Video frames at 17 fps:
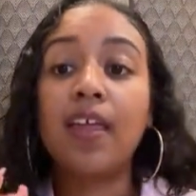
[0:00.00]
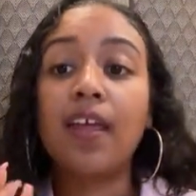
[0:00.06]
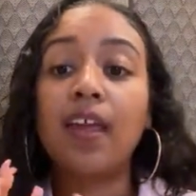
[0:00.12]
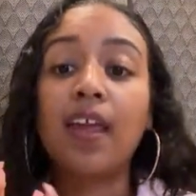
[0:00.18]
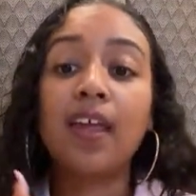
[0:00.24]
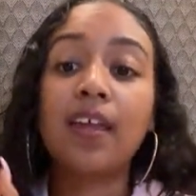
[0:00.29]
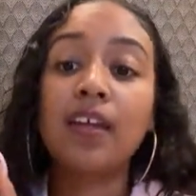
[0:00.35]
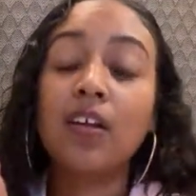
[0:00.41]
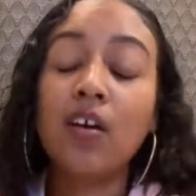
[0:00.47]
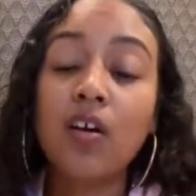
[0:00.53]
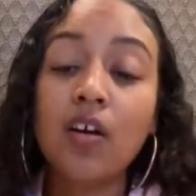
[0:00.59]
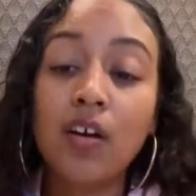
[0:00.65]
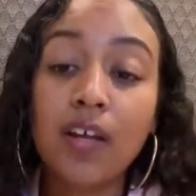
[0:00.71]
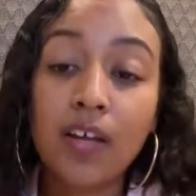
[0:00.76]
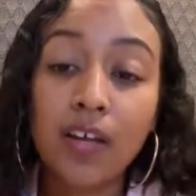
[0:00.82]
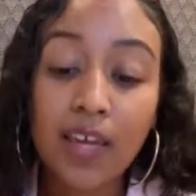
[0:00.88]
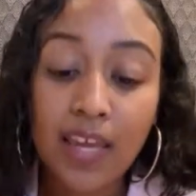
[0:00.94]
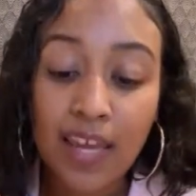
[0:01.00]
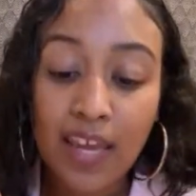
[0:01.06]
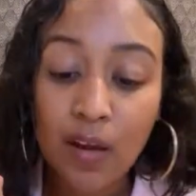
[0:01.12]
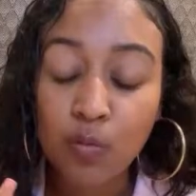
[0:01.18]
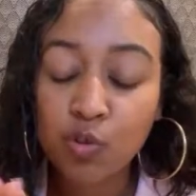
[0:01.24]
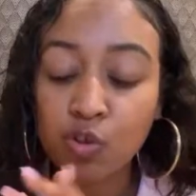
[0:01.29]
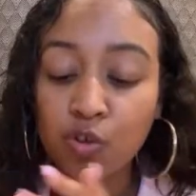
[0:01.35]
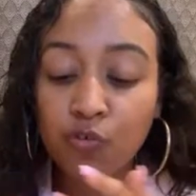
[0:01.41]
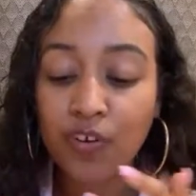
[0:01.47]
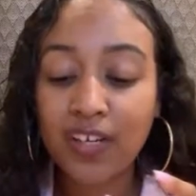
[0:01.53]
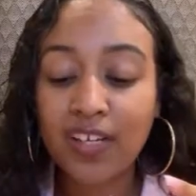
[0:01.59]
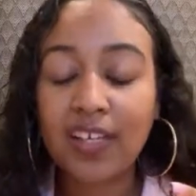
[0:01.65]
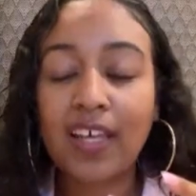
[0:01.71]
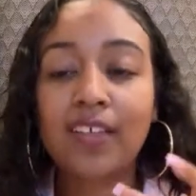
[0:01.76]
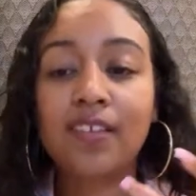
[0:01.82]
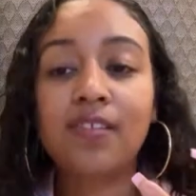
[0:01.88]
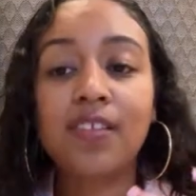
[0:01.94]
And it was already
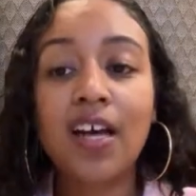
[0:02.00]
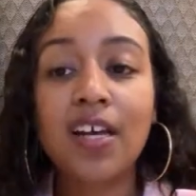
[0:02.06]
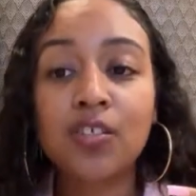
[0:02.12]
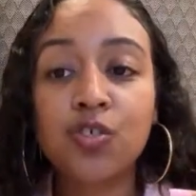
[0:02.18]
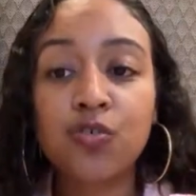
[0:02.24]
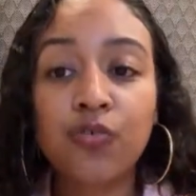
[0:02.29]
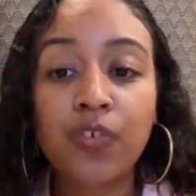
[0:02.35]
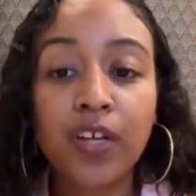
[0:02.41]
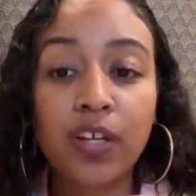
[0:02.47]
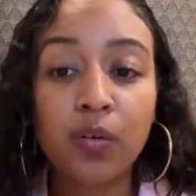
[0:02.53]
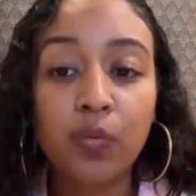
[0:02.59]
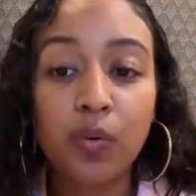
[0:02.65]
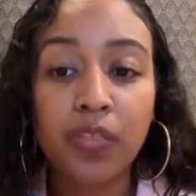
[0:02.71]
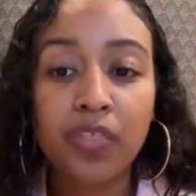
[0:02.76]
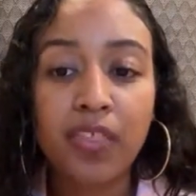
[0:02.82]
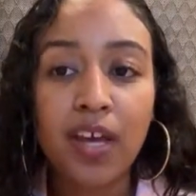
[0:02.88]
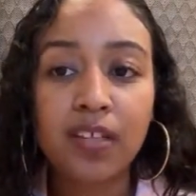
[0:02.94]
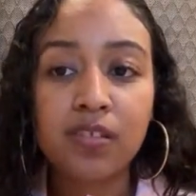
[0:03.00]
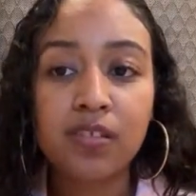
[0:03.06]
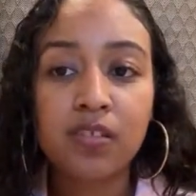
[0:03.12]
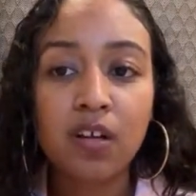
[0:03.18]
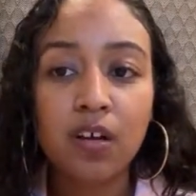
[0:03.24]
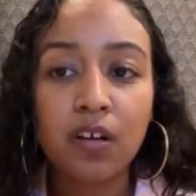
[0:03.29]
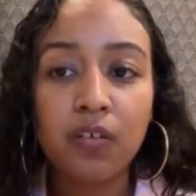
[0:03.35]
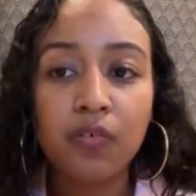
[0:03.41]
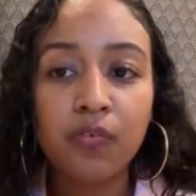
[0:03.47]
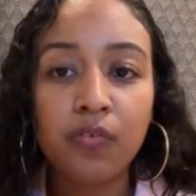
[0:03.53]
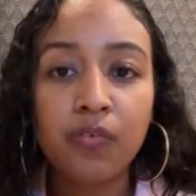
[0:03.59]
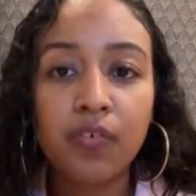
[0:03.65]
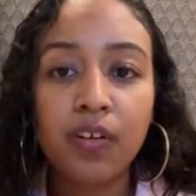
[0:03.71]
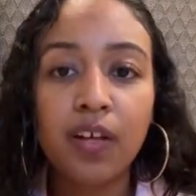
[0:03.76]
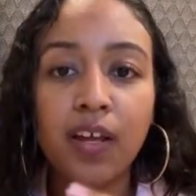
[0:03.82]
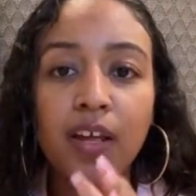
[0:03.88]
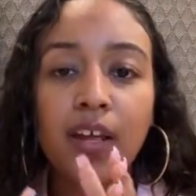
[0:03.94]
like saturated with that stuff.
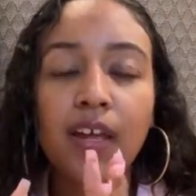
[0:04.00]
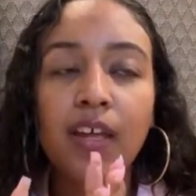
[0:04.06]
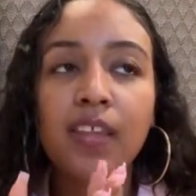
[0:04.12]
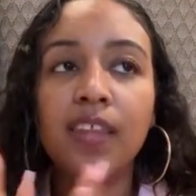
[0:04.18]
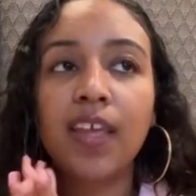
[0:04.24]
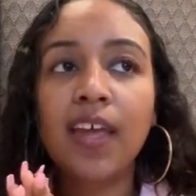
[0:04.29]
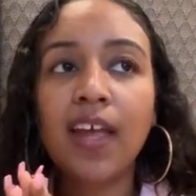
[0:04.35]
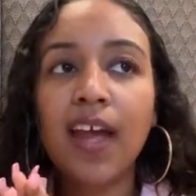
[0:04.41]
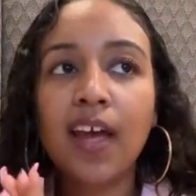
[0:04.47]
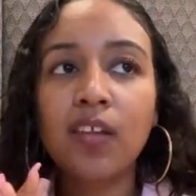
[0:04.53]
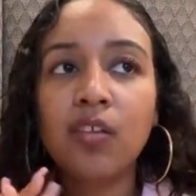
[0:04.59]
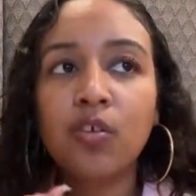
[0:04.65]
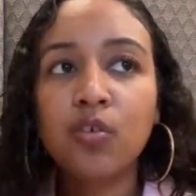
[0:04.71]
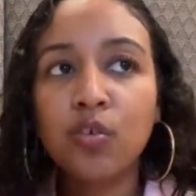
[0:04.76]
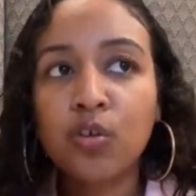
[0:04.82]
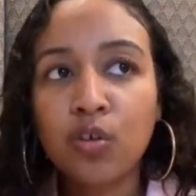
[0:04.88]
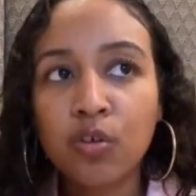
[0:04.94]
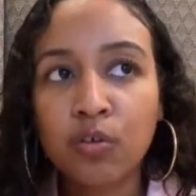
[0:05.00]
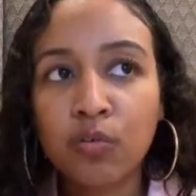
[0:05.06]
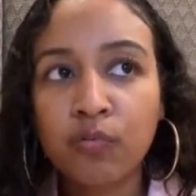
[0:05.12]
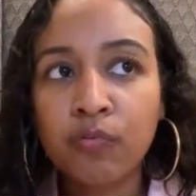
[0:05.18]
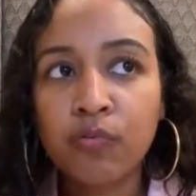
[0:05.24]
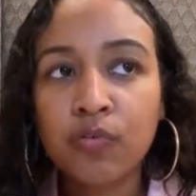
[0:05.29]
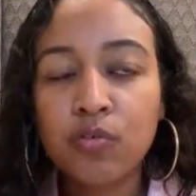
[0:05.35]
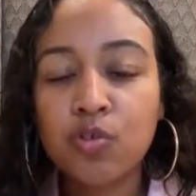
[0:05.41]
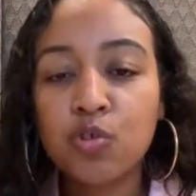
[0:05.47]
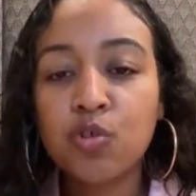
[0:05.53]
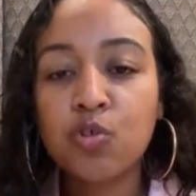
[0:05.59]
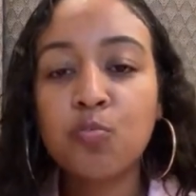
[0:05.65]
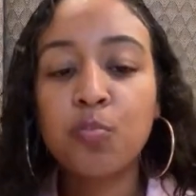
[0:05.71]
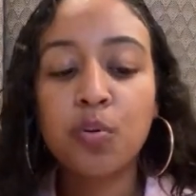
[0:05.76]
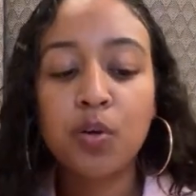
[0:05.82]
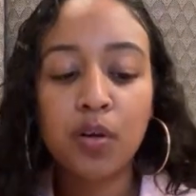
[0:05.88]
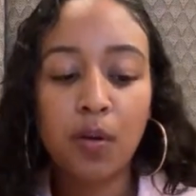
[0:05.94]
And they had the nerve to
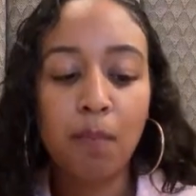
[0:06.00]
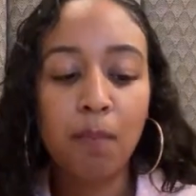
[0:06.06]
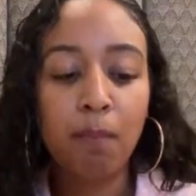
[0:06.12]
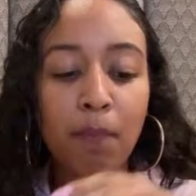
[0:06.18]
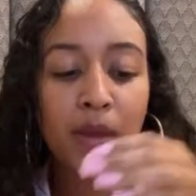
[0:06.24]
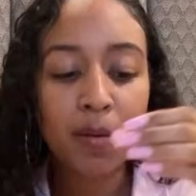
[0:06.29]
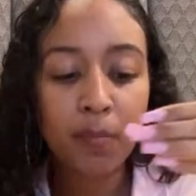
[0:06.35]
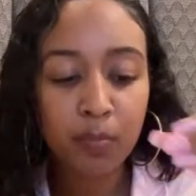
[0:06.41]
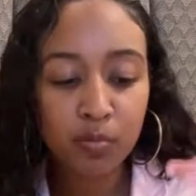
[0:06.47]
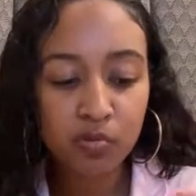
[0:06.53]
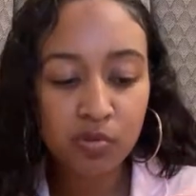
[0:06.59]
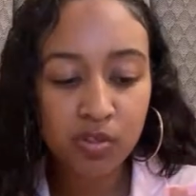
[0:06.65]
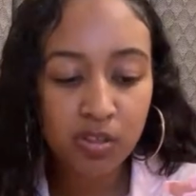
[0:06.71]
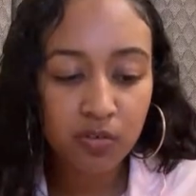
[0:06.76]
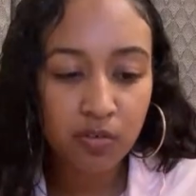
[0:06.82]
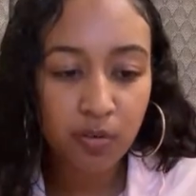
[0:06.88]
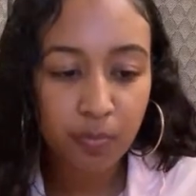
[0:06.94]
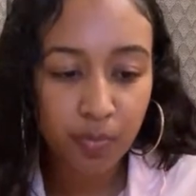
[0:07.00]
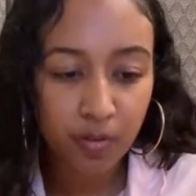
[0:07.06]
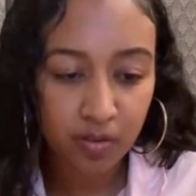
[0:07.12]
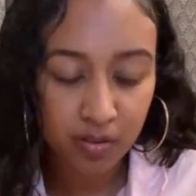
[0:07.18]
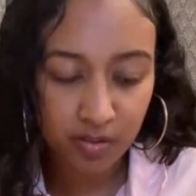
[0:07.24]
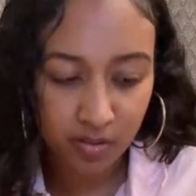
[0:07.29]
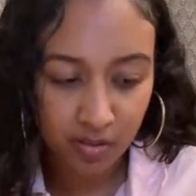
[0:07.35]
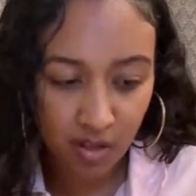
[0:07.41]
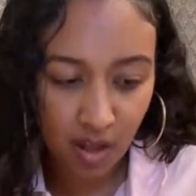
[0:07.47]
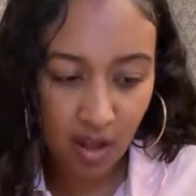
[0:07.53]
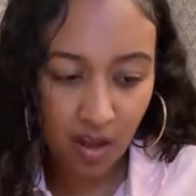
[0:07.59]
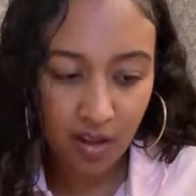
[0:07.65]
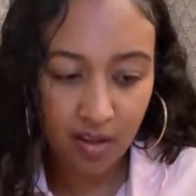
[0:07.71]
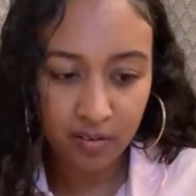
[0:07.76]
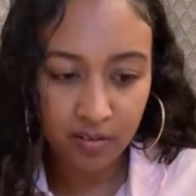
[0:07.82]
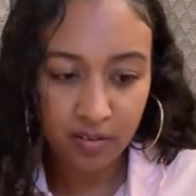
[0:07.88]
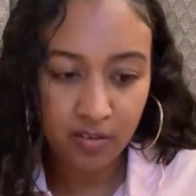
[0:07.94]
put maple syrup on the
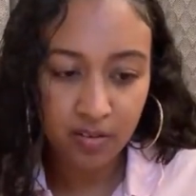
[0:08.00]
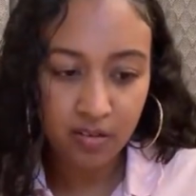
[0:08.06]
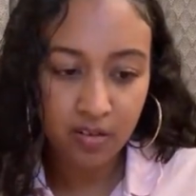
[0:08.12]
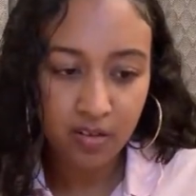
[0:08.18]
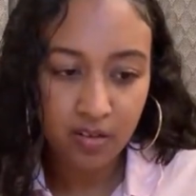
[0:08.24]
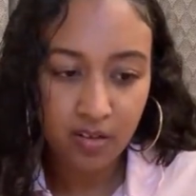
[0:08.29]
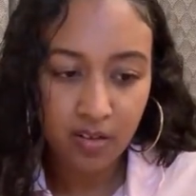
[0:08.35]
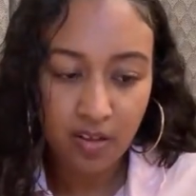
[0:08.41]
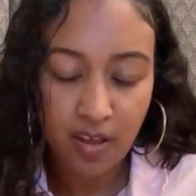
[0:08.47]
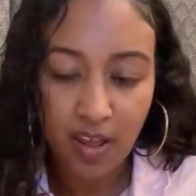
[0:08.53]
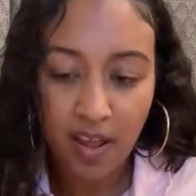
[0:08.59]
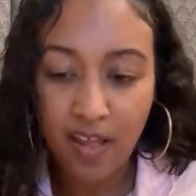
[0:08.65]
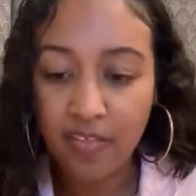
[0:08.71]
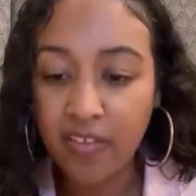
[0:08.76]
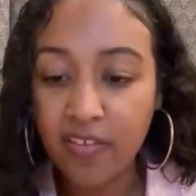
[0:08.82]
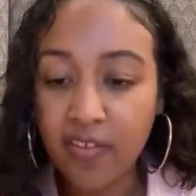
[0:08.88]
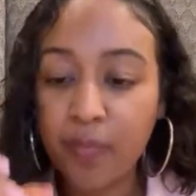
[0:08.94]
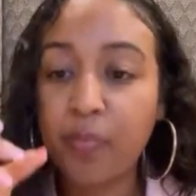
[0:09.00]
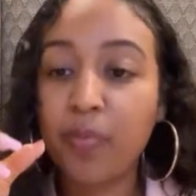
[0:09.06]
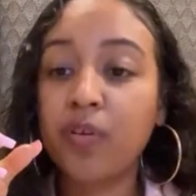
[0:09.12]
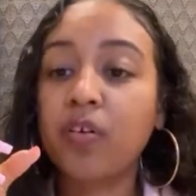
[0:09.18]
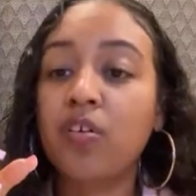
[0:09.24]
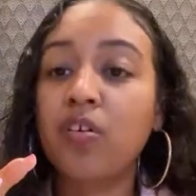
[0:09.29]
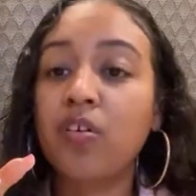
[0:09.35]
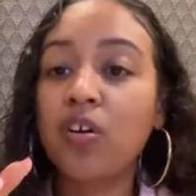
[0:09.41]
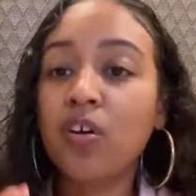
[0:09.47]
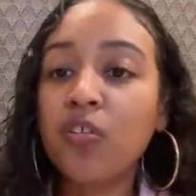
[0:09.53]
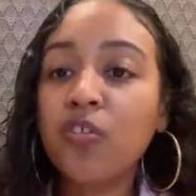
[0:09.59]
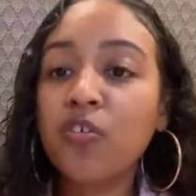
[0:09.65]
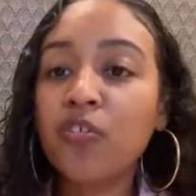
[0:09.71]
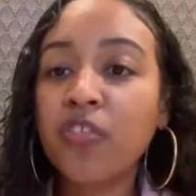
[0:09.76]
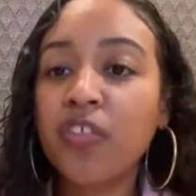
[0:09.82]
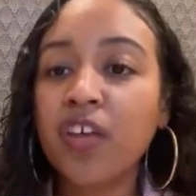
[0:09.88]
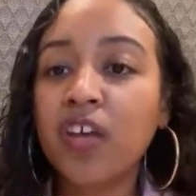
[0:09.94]
side. And then they put another
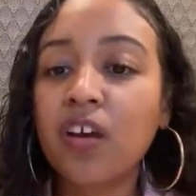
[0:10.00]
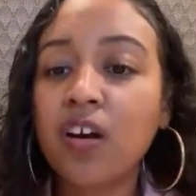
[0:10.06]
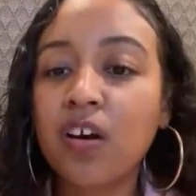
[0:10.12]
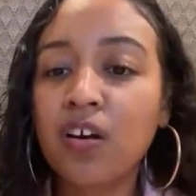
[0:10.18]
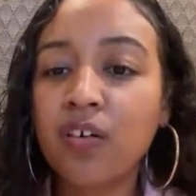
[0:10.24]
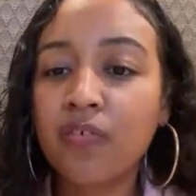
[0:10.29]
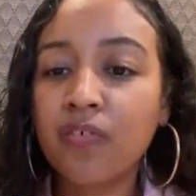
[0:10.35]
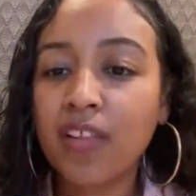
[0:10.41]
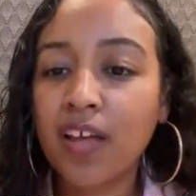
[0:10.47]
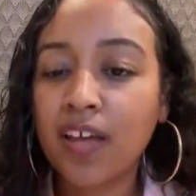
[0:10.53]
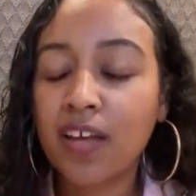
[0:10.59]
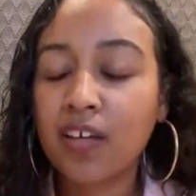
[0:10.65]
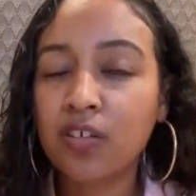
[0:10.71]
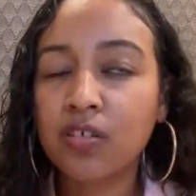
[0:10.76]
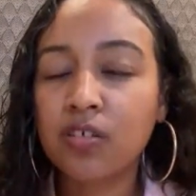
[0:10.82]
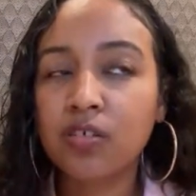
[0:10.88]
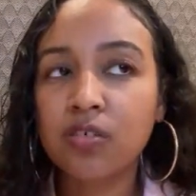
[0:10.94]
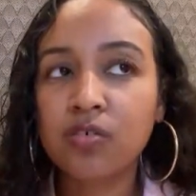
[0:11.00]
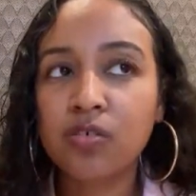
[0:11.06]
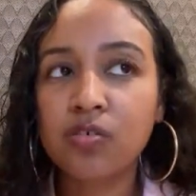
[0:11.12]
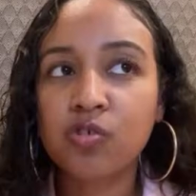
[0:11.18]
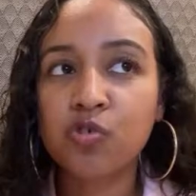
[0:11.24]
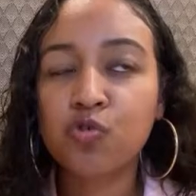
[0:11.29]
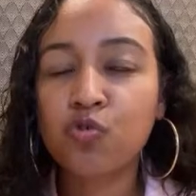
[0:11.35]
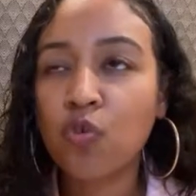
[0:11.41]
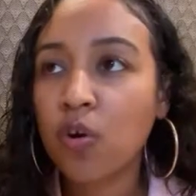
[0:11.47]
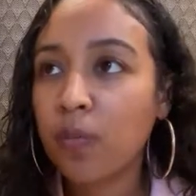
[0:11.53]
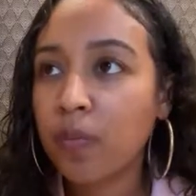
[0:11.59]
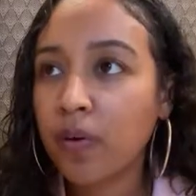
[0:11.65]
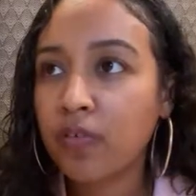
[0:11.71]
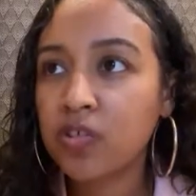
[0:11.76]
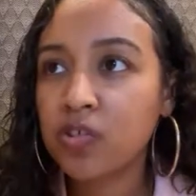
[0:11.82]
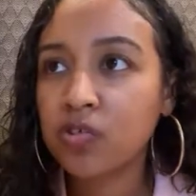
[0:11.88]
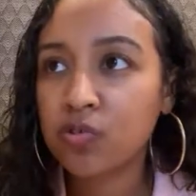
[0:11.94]
thing of like
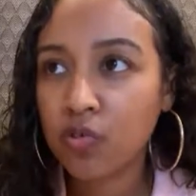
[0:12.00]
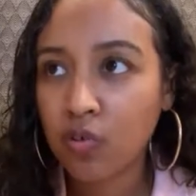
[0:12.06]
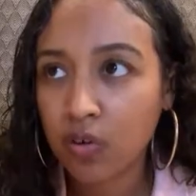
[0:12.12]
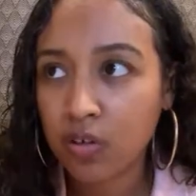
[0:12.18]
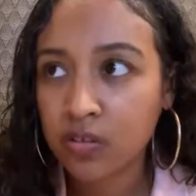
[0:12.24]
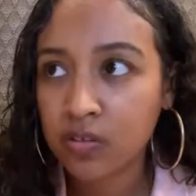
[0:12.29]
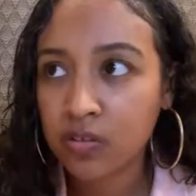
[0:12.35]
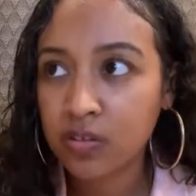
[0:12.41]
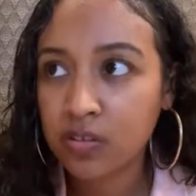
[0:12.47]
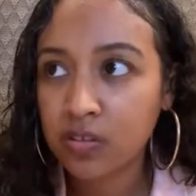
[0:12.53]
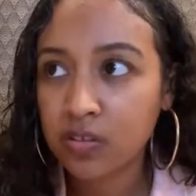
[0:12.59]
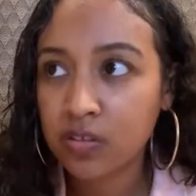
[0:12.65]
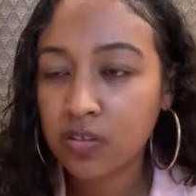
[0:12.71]
strawberry sauce.